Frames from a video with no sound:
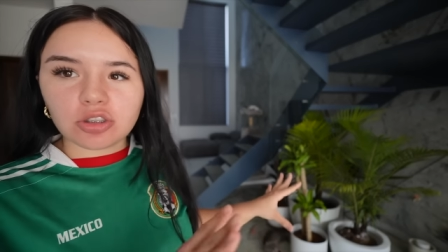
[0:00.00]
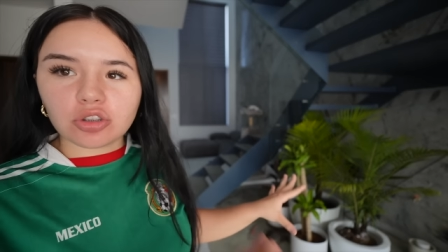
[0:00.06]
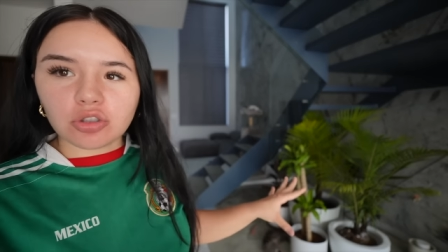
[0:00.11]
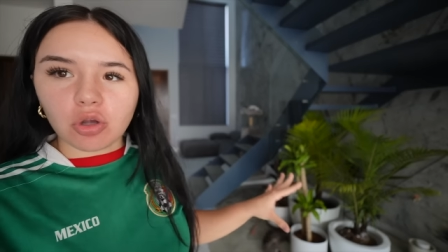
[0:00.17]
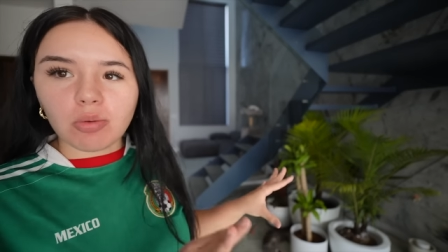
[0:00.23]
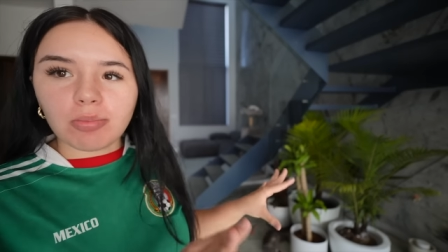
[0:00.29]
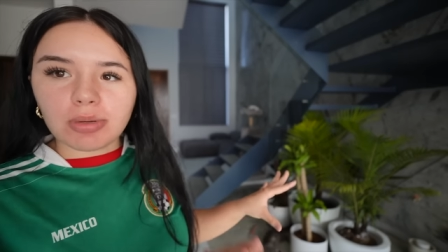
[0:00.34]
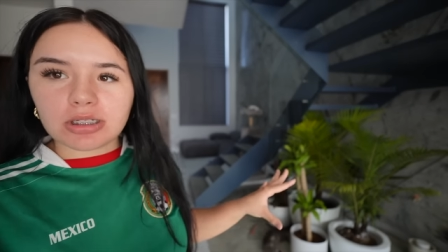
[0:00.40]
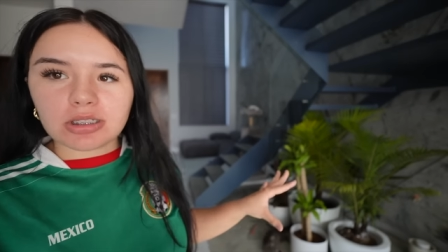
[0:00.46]

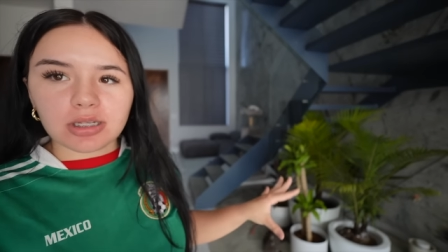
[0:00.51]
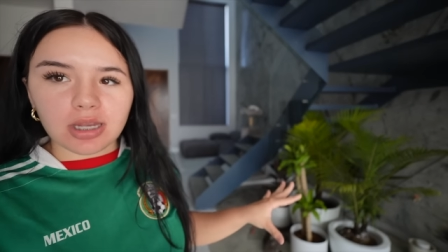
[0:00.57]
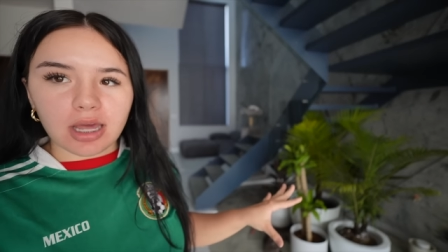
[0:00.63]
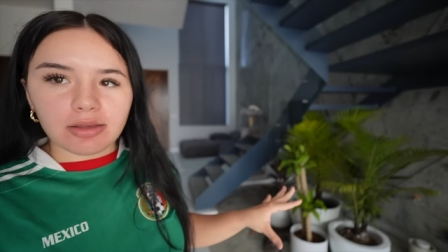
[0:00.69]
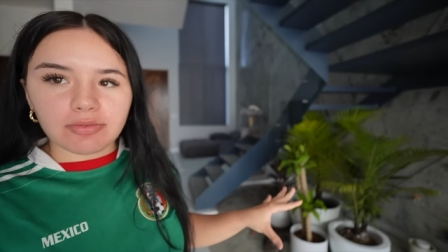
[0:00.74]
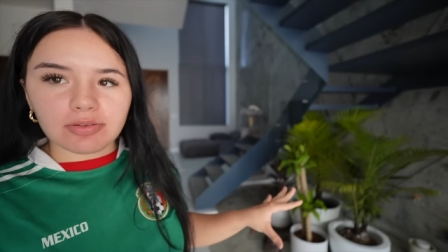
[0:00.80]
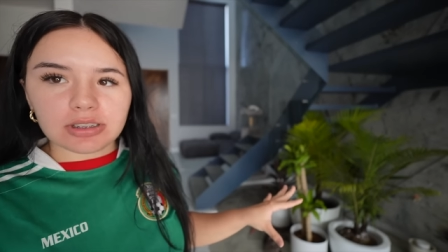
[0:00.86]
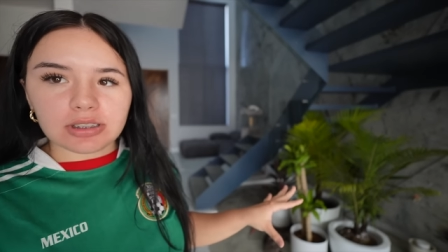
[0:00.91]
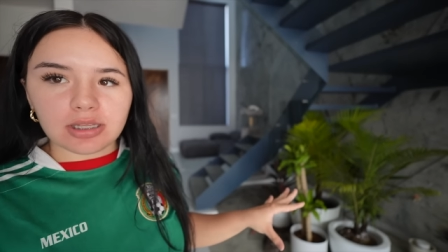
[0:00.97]
so much
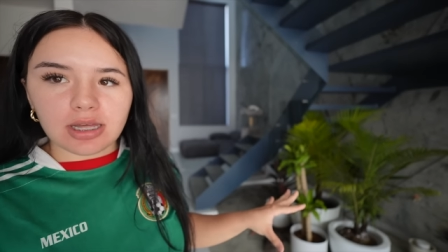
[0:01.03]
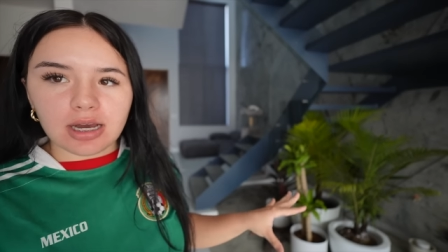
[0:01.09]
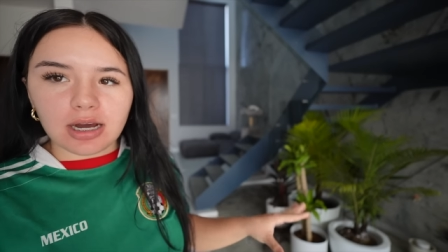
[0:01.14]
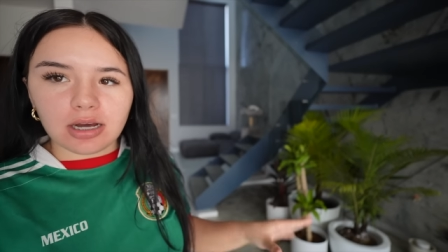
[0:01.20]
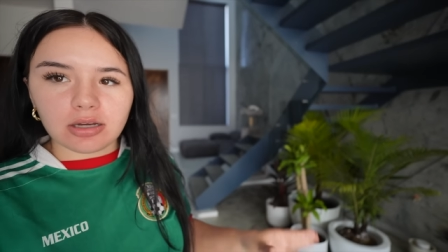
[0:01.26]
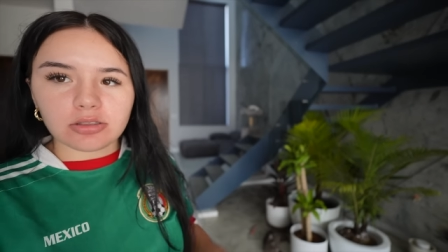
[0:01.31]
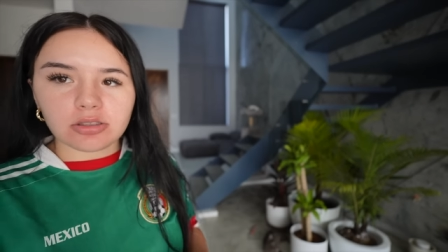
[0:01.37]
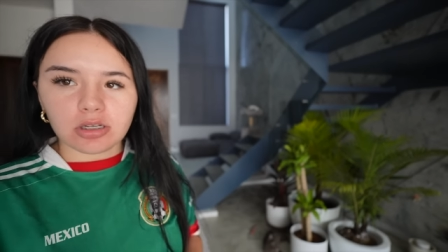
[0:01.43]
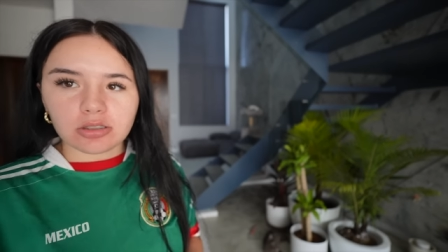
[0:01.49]
life into the
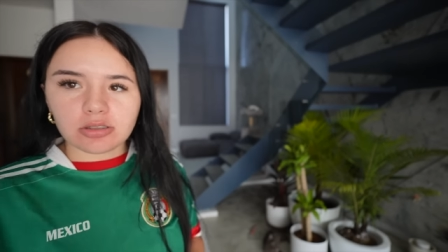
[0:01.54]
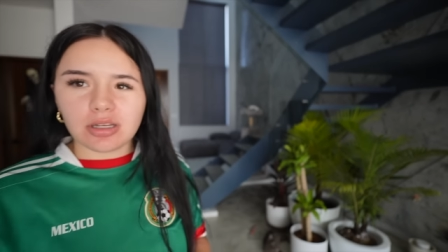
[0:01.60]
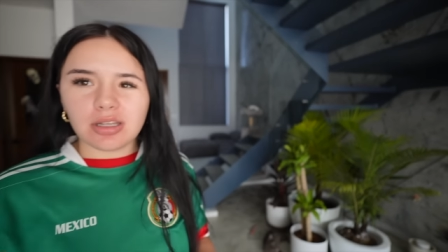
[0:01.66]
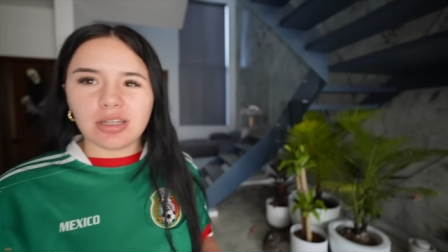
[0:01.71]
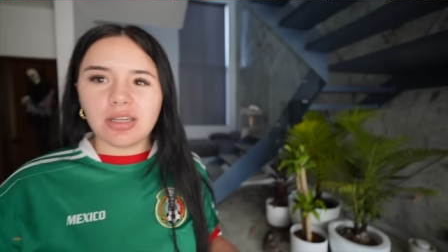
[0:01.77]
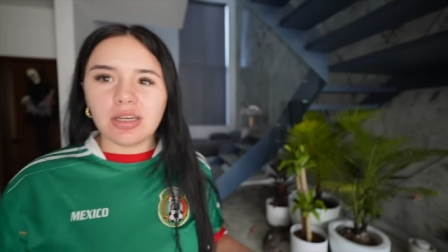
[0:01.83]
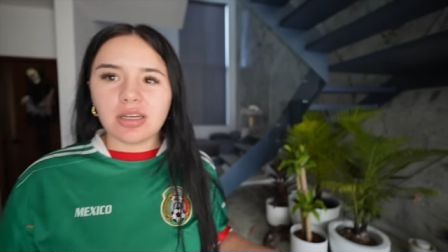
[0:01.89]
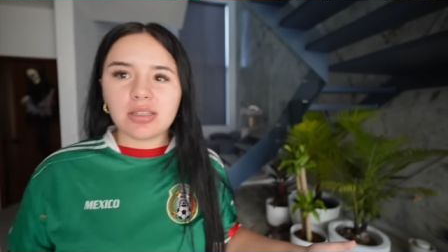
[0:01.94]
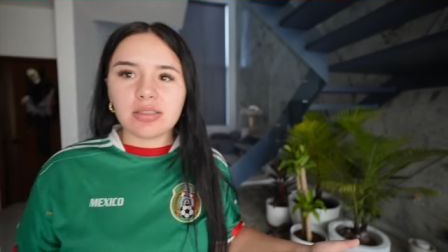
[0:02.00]
house. Also, I
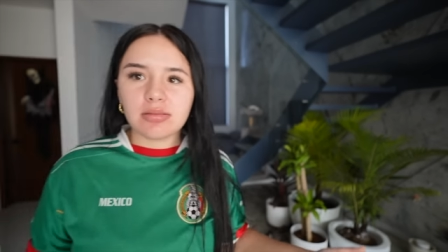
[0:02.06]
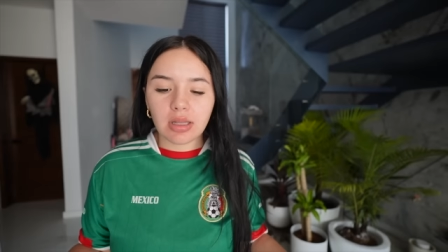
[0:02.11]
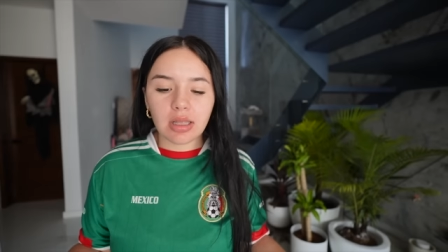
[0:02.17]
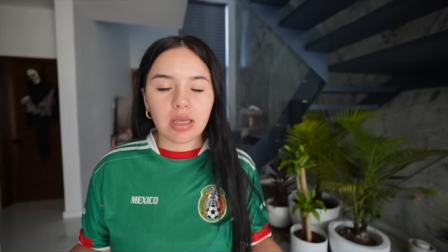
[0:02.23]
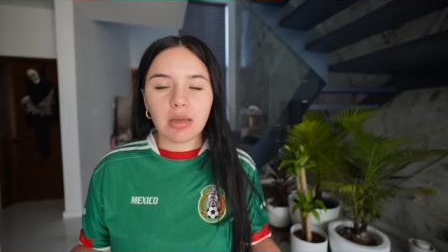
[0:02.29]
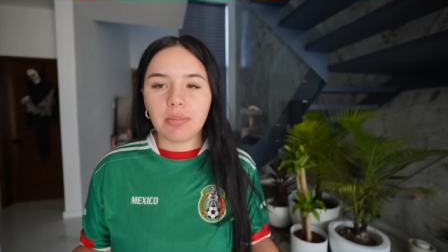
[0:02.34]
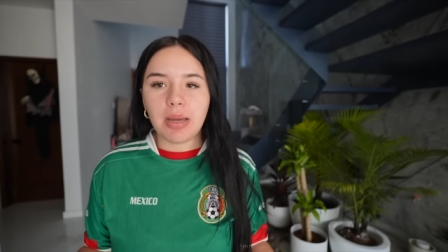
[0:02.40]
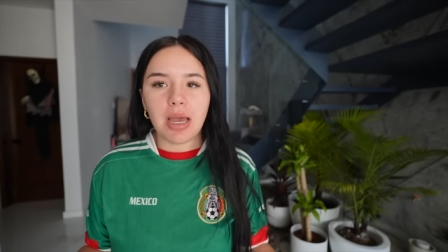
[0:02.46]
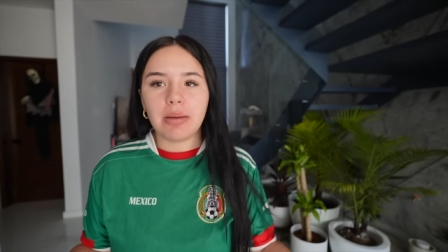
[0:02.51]
look
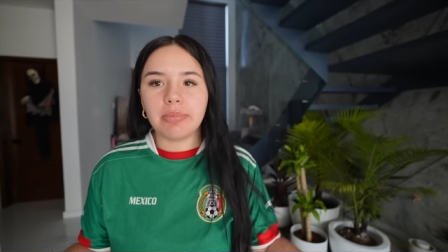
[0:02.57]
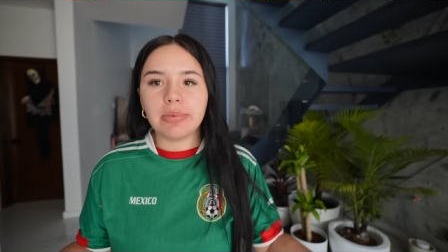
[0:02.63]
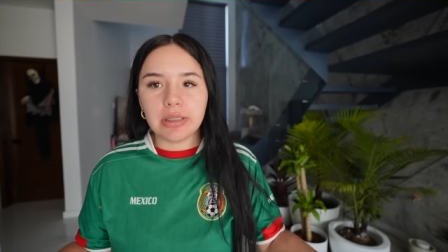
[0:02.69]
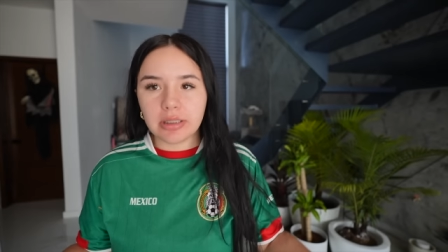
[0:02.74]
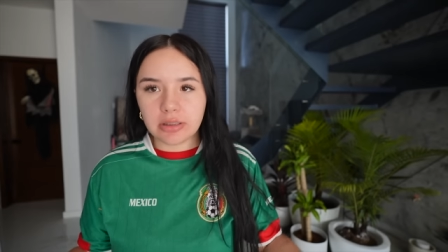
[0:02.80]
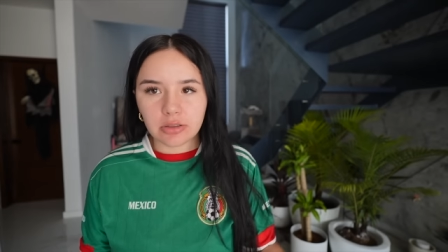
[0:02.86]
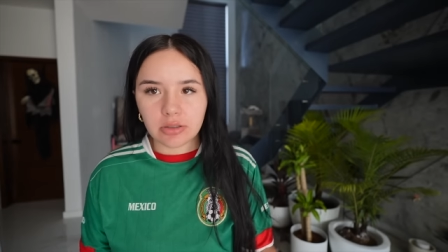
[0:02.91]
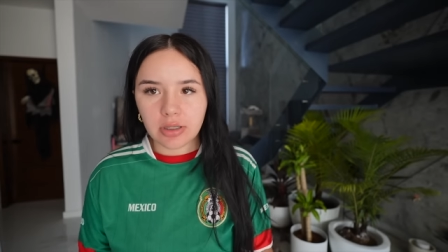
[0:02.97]
like a bad bitch,